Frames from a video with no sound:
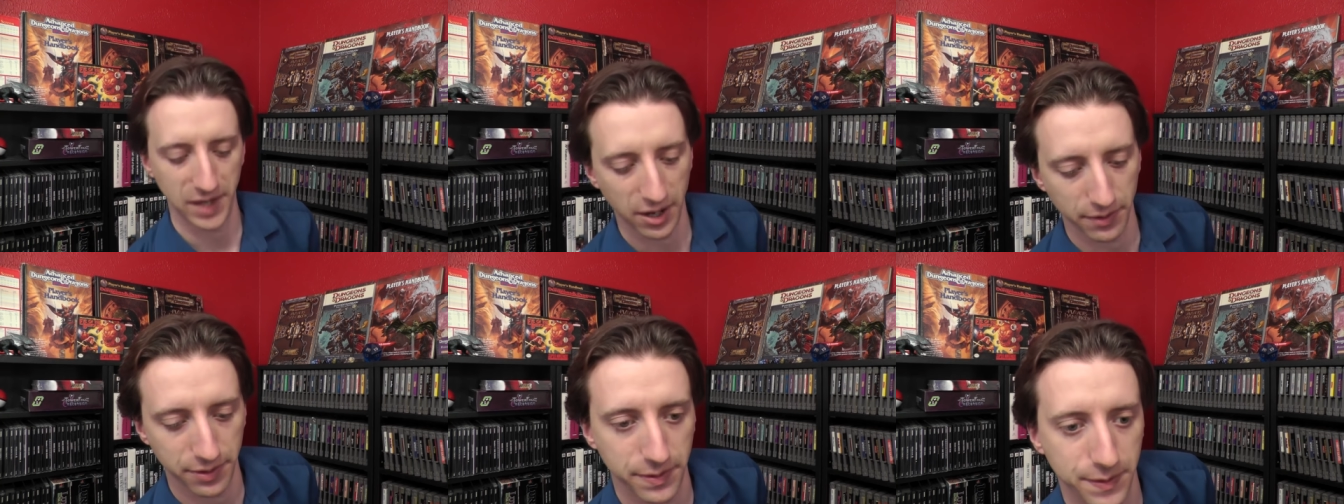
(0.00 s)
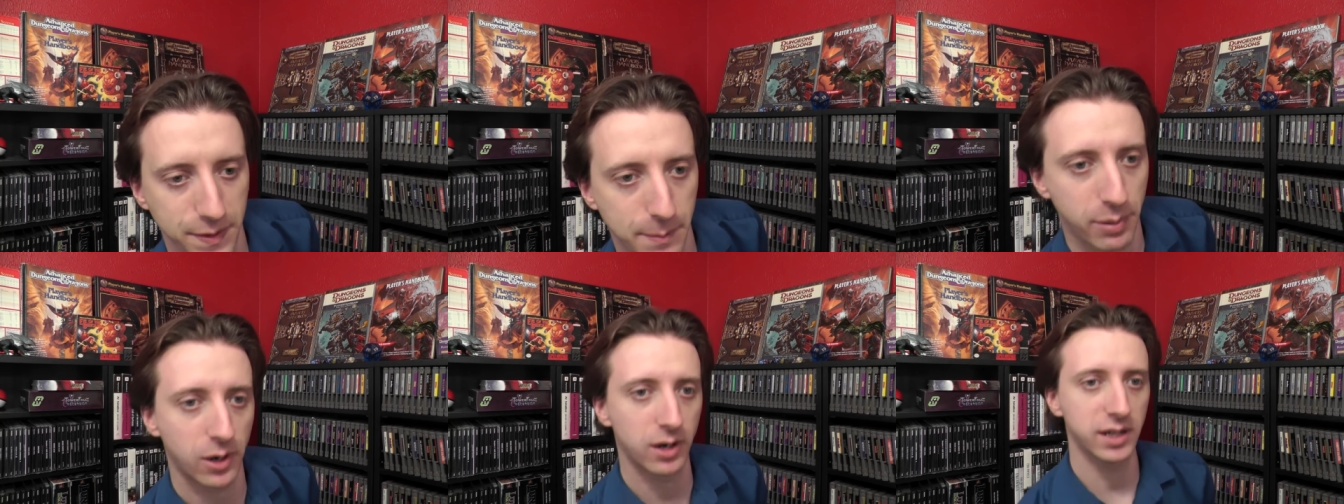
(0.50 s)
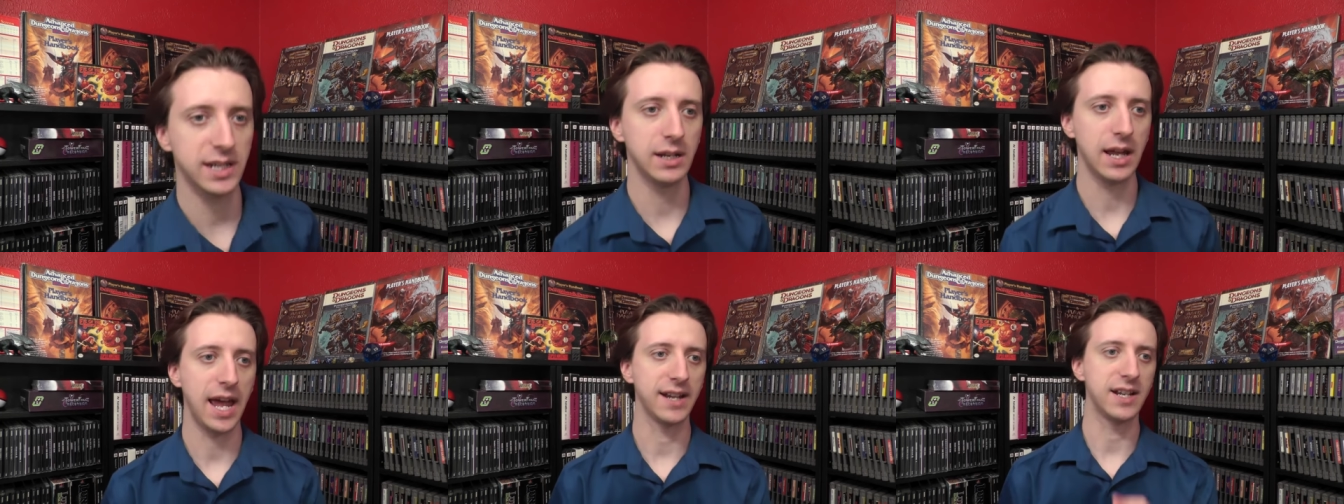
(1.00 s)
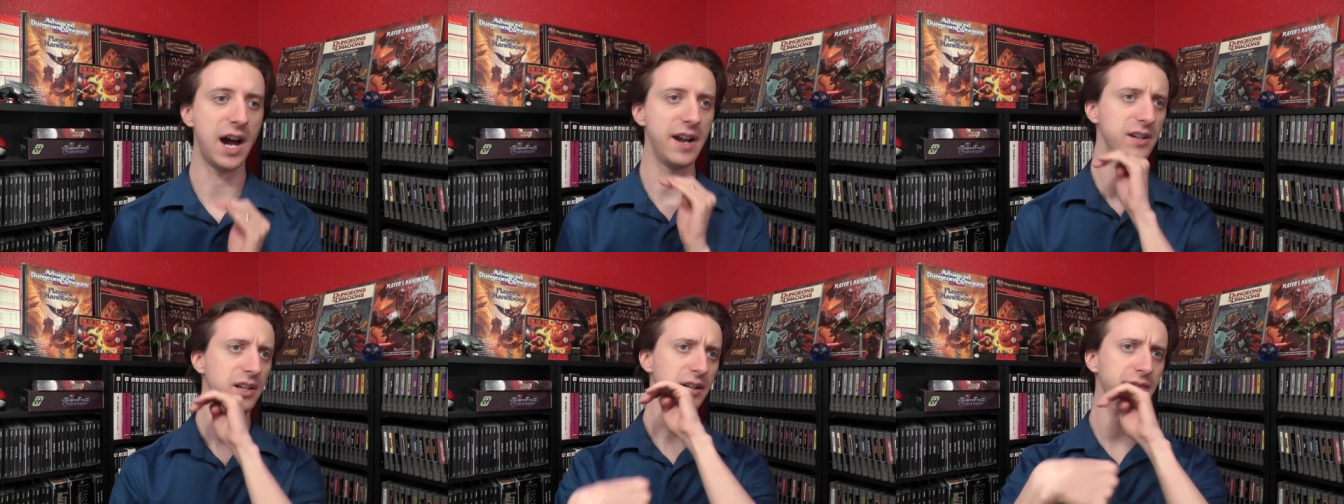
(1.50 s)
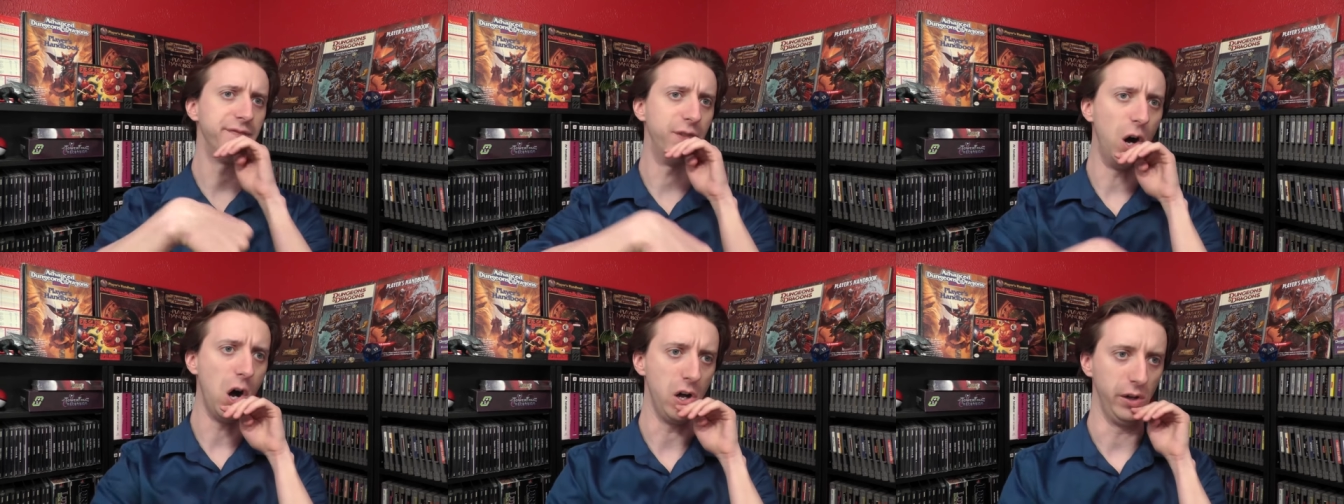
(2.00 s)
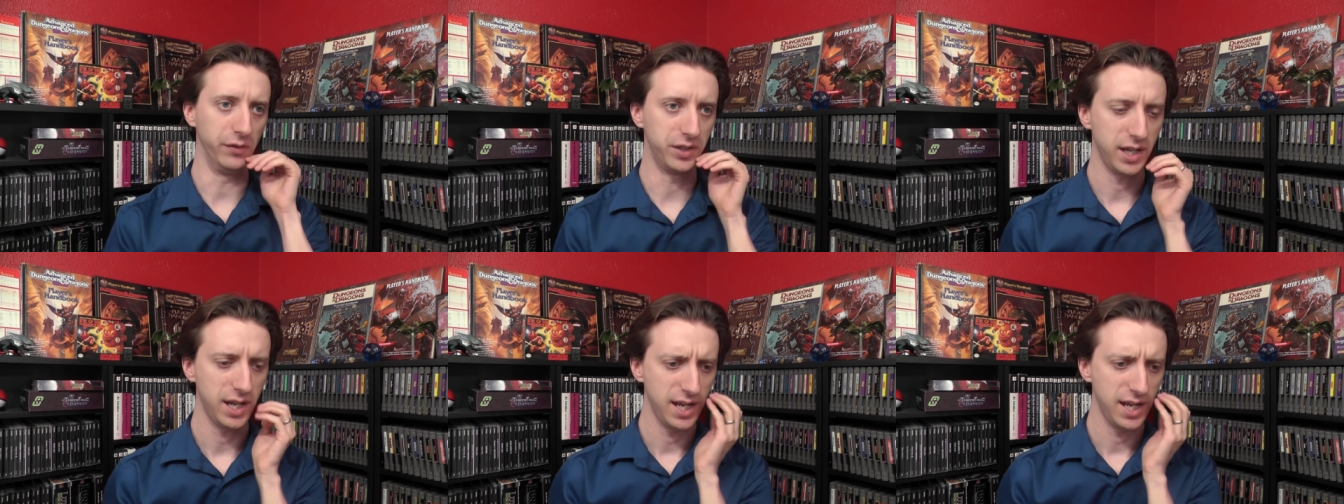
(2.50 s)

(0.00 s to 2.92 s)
Now, the party had gotten involved